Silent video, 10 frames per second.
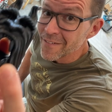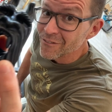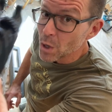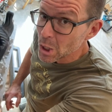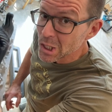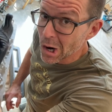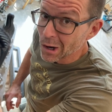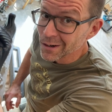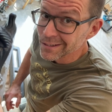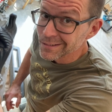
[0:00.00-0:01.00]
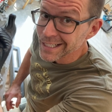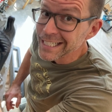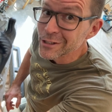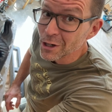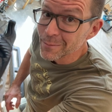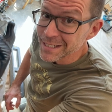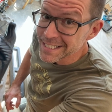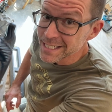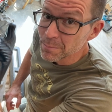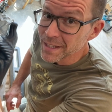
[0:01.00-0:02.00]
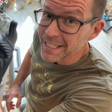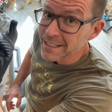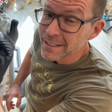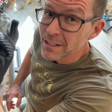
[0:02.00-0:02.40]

Vulkar and turn him into something